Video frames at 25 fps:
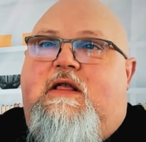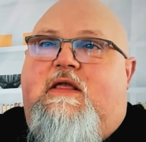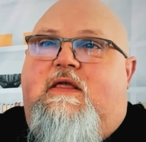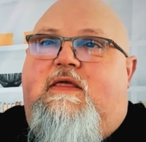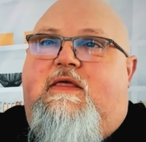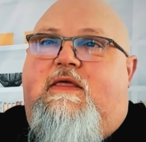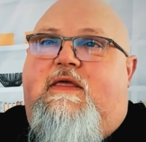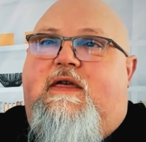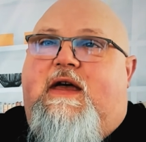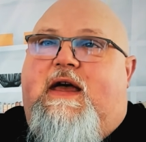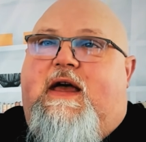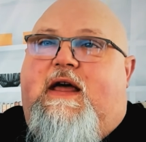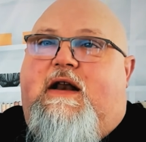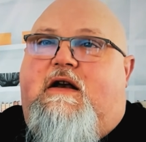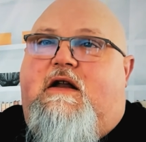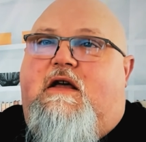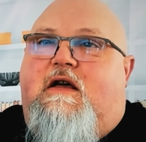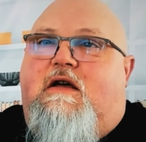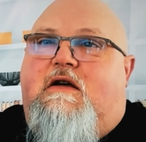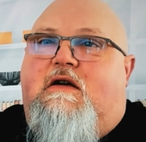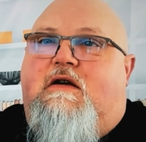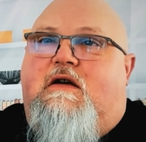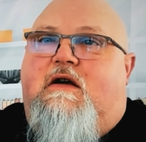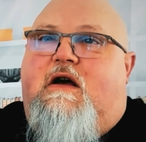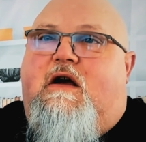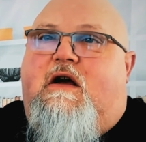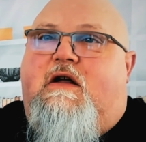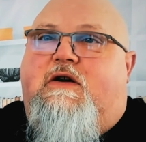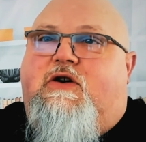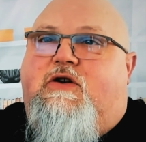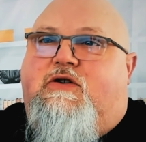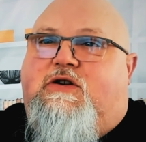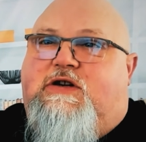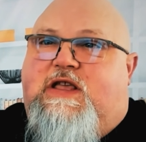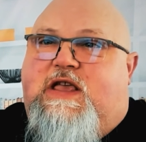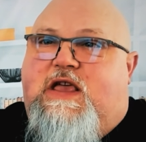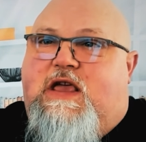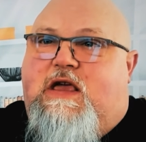Then under
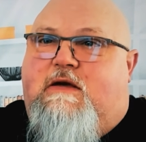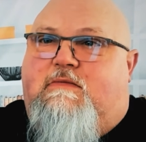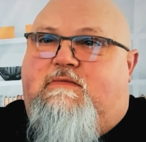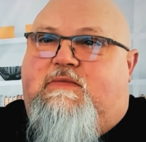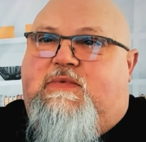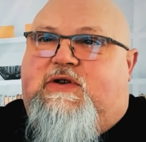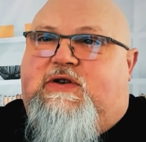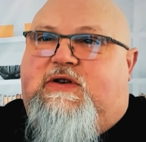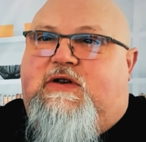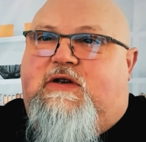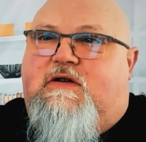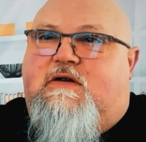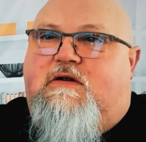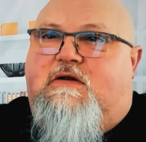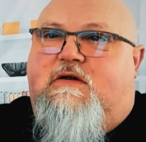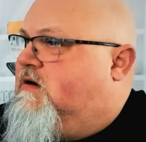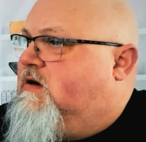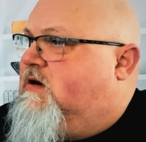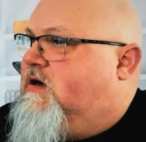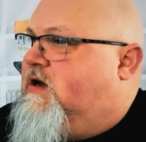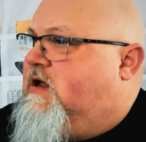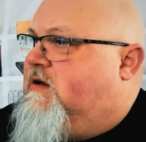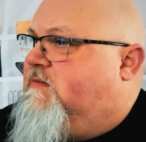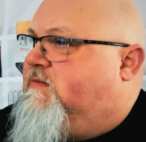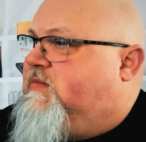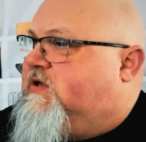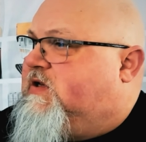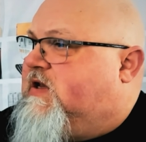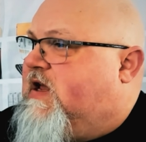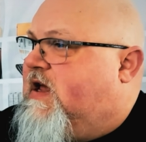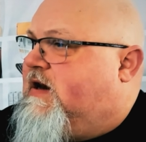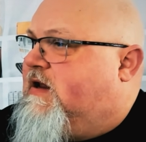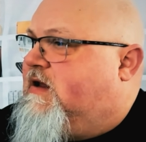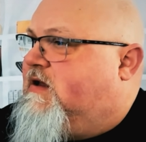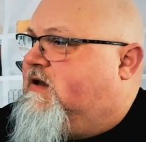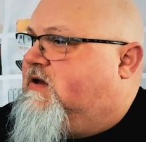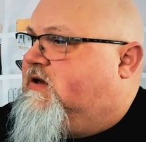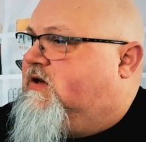Teams, Team
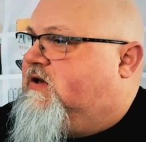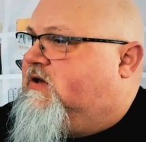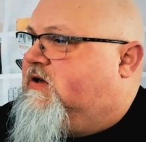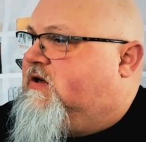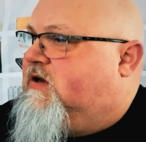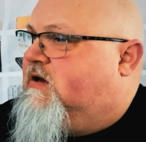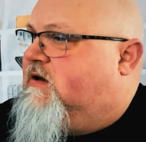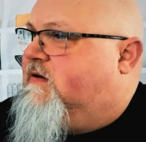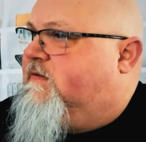Settings,